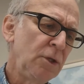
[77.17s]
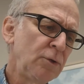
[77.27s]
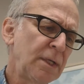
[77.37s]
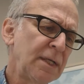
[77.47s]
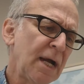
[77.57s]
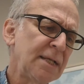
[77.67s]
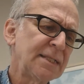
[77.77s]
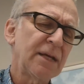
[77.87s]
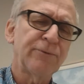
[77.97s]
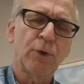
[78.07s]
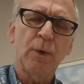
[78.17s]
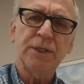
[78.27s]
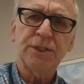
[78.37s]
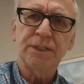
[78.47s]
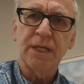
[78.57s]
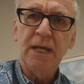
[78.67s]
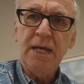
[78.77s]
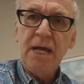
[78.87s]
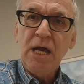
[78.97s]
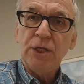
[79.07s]
You can contact for questions
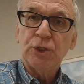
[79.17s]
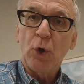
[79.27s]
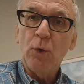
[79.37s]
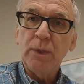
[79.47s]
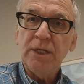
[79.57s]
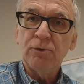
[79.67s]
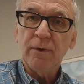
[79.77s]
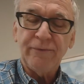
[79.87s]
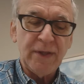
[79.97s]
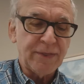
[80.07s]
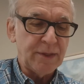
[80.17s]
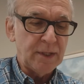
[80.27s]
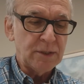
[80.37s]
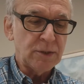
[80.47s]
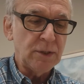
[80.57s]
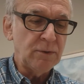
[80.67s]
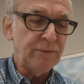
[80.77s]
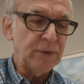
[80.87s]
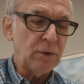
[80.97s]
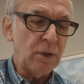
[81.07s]
Tony Griffith. Tony
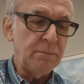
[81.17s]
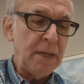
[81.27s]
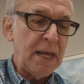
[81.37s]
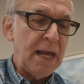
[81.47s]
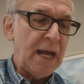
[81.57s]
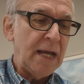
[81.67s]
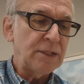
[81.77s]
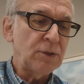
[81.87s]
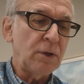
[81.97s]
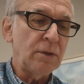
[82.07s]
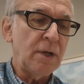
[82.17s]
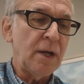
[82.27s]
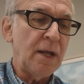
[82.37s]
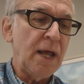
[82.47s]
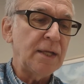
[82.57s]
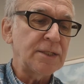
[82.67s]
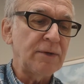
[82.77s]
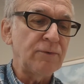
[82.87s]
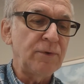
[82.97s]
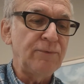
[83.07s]
Griffith, call him at
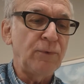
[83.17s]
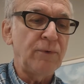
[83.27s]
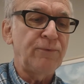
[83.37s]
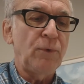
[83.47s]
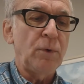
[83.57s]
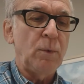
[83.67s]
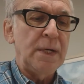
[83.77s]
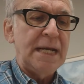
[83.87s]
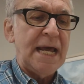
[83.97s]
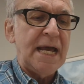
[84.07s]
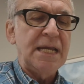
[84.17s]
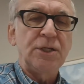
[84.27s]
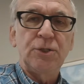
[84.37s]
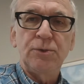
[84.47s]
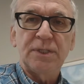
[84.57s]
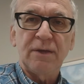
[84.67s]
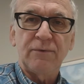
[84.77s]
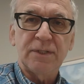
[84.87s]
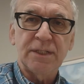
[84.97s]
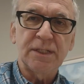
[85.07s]

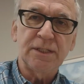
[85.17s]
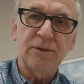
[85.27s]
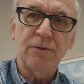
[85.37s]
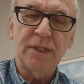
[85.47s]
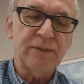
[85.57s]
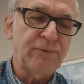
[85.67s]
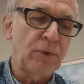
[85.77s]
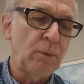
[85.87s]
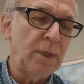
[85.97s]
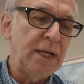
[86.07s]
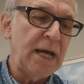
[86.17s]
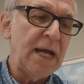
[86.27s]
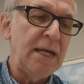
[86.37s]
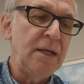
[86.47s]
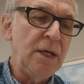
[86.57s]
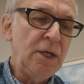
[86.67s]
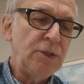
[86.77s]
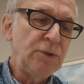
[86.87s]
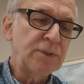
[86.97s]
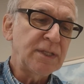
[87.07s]
734-419-2760. That's
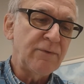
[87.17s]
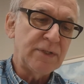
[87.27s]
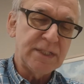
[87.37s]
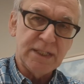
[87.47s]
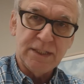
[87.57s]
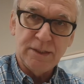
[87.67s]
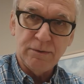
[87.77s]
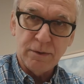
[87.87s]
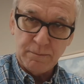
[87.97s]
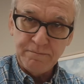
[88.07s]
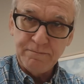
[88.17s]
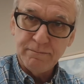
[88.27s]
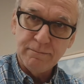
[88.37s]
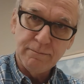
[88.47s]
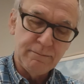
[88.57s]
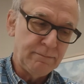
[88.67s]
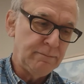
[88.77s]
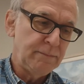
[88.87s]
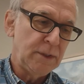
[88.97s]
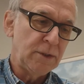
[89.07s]
419-2760.
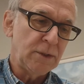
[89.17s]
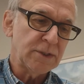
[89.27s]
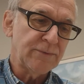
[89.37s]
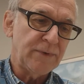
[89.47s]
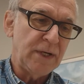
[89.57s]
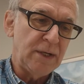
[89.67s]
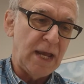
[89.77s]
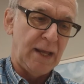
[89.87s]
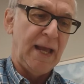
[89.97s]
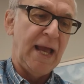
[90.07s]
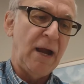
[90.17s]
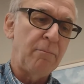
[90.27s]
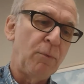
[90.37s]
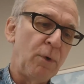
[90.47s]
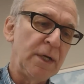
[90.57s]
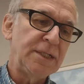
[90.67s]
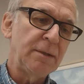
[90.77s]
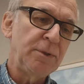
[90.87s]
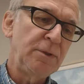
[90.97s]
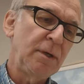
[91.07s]
You can also find out more at
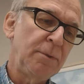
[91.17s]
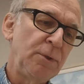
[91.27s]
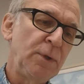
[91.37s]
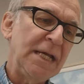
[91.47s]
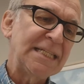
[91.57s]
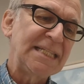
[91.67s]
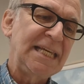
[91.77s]
www.csd.net.